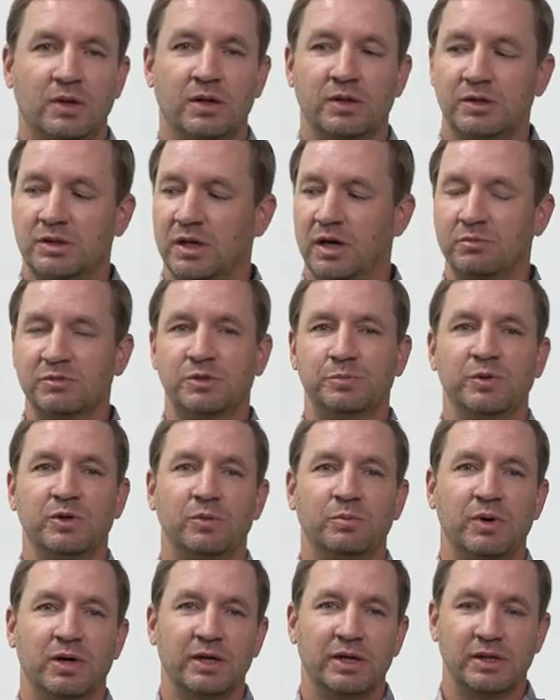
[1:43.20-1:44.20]
Some spill
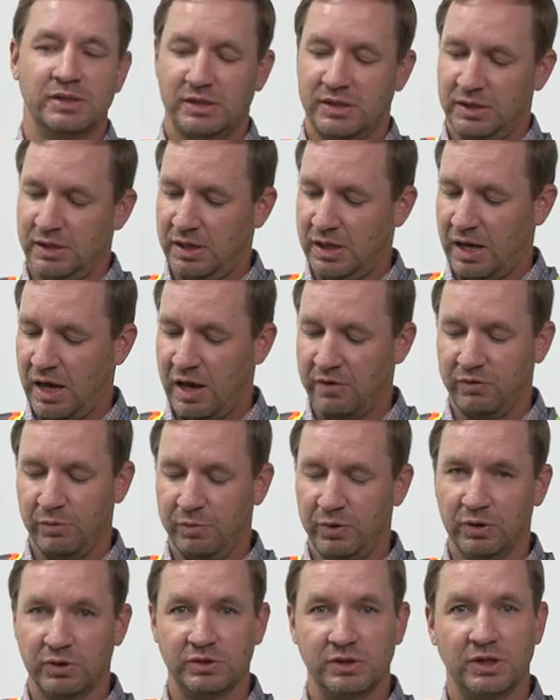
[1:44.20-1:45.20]
buckets have a
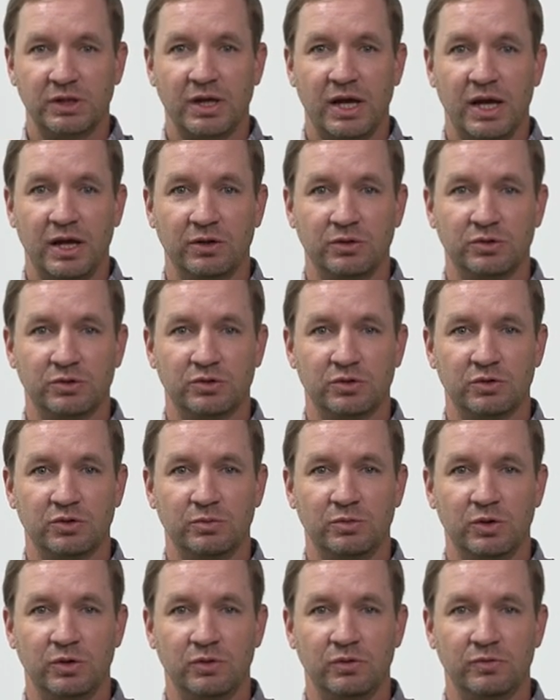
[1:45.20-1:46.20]
built-in handle to
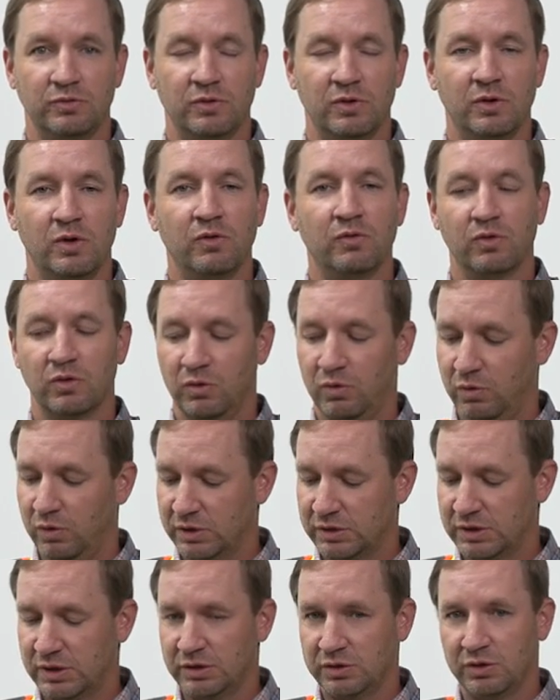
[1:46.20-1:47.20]
remove. For the
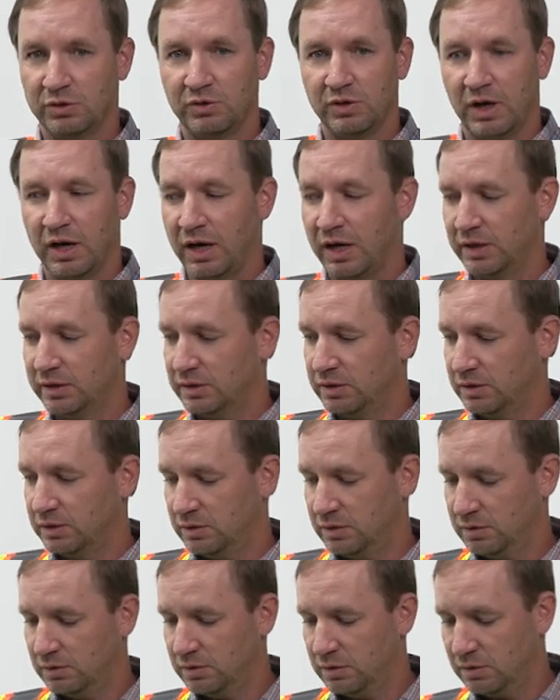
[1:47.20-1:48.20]
ones that do not,
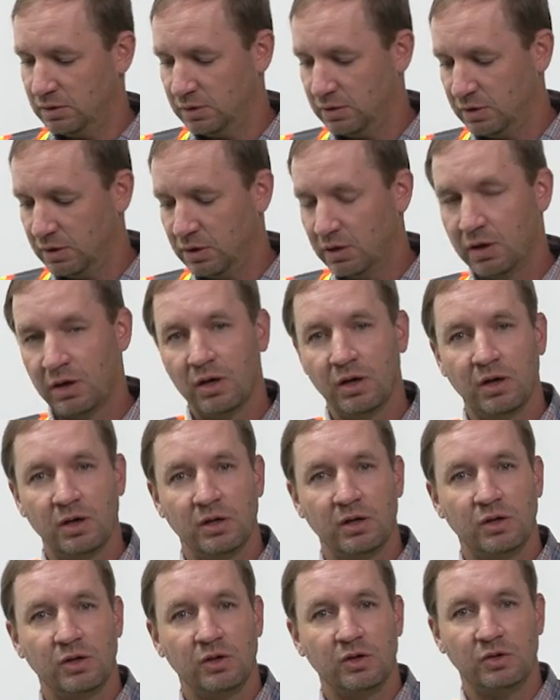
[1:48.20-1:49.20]

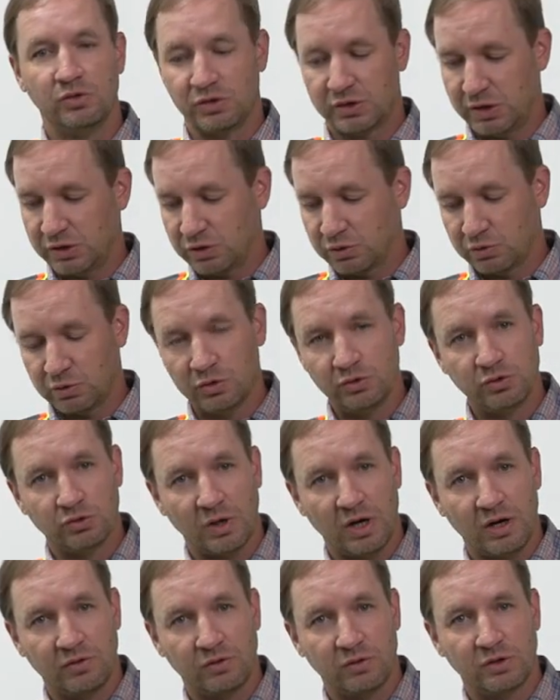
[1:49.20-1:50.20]
use a
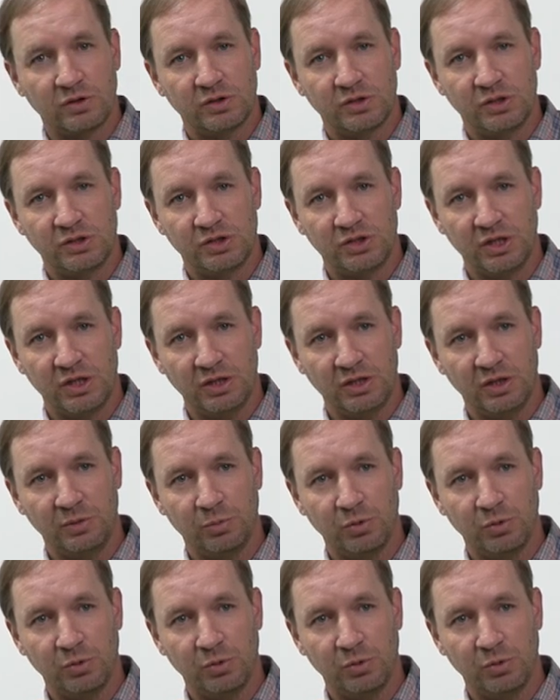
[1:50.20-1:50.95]
screwdriver to gently